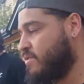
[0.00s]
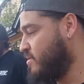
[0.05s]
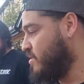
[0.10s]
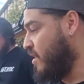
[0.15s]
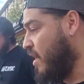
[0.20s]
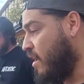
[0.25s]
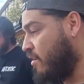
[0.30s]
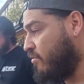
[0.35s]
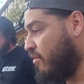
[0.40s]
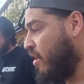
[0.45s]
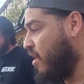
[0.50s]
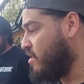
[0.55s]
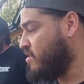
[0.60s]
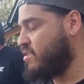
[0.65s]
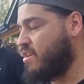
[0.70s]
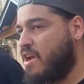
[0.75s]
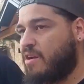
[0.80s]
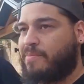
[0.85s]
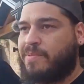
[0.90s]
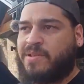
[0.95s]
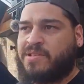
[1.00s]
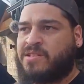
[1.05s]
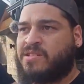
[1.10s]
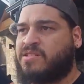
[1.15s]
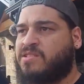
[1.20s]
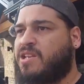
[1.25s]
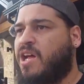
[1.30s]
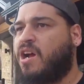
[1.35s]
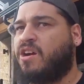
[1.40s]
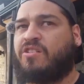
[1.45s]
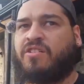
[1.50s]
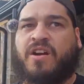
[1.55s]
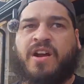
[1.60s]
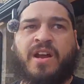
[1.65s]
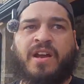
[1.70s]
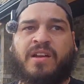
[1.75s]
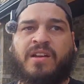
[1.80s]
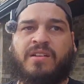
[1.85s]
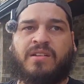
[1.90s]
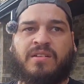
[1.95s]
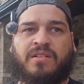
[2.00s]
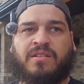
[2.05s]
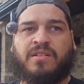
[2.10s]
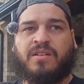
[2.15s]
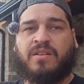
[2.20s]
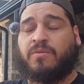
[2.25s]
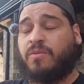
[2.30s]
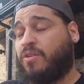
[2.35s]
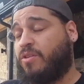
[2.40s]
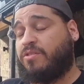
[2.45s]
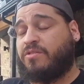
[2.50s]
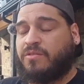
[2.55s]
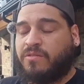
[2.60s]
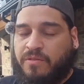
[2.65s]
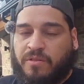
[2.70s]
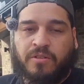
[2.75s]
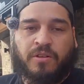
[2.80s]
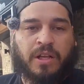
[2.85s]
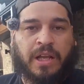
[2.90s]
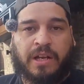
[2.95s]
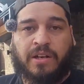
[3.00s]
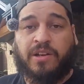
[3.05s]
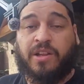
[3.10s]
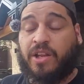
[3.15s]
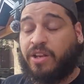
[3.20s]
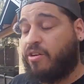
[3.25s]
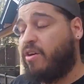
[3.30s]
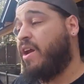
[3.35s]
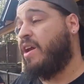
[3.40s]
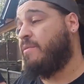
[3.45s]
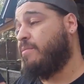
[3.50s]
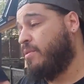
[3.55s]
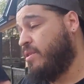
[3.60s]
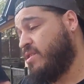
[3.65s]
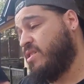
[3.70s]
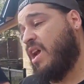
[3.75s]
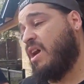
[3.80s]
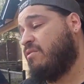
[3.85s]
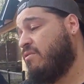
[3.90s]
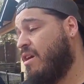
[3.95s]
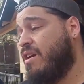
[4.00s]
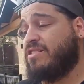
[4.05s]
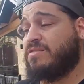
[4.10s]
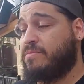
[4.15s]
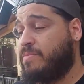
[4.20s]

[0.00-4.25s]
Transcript: Stock rod, stock piston, stock crank. Well, clearly the crank, but stock rods